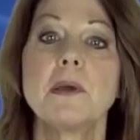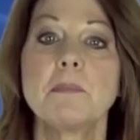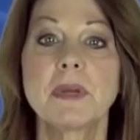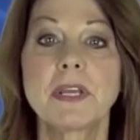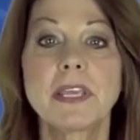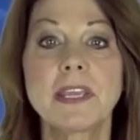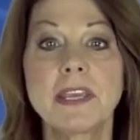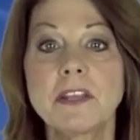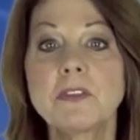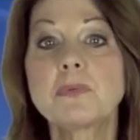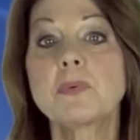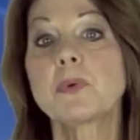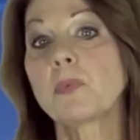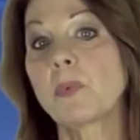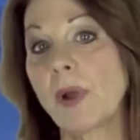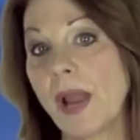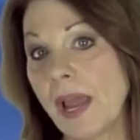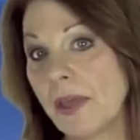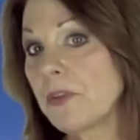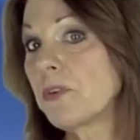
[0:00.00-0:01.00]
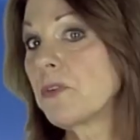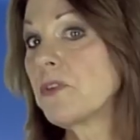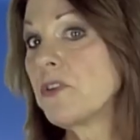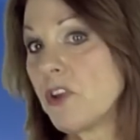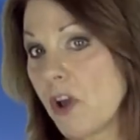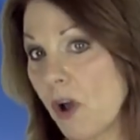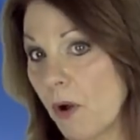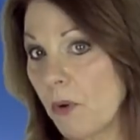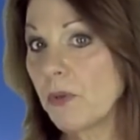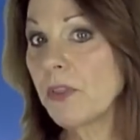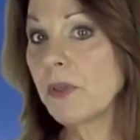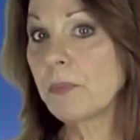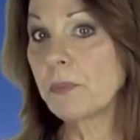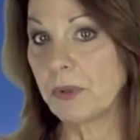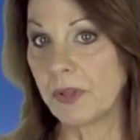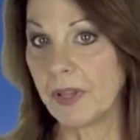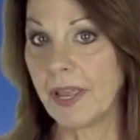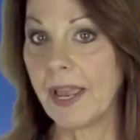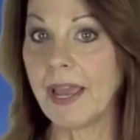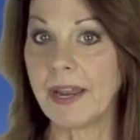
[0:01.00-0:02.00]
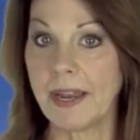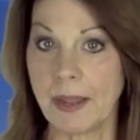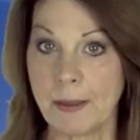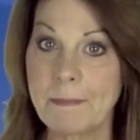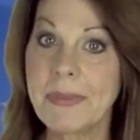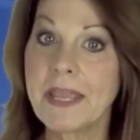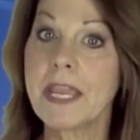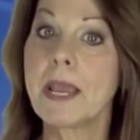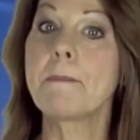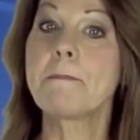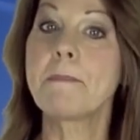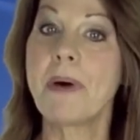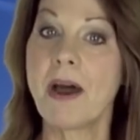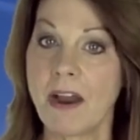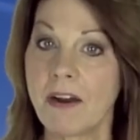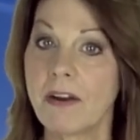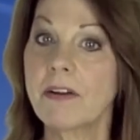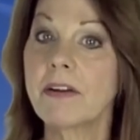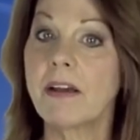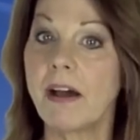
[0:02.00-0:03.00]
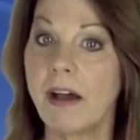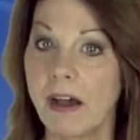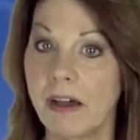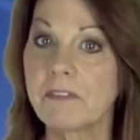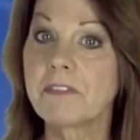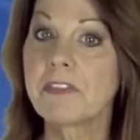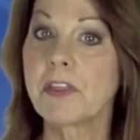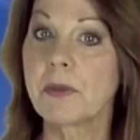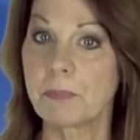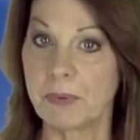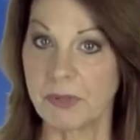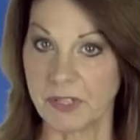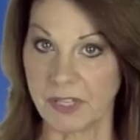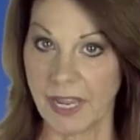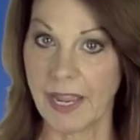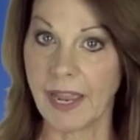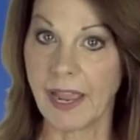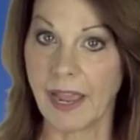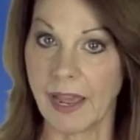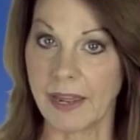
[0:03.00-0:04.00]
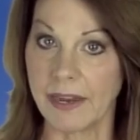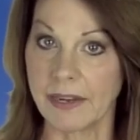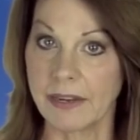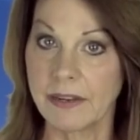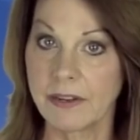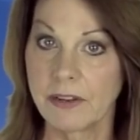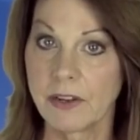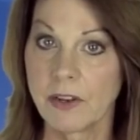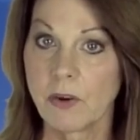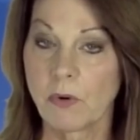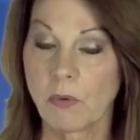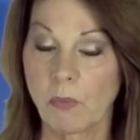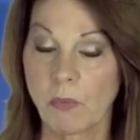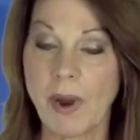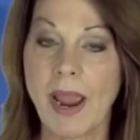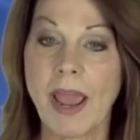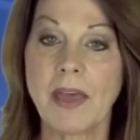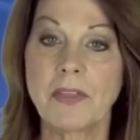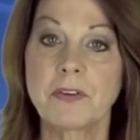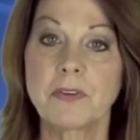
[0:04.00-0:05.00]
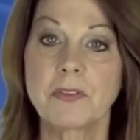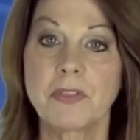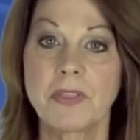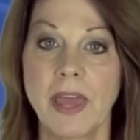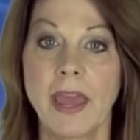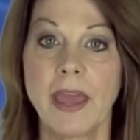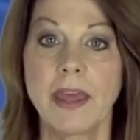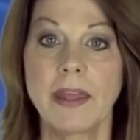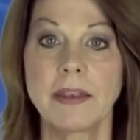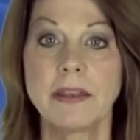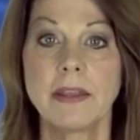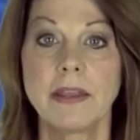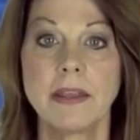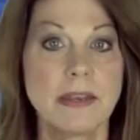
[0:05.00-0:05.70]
But kids would rather know the plan and be a part of the plan rather than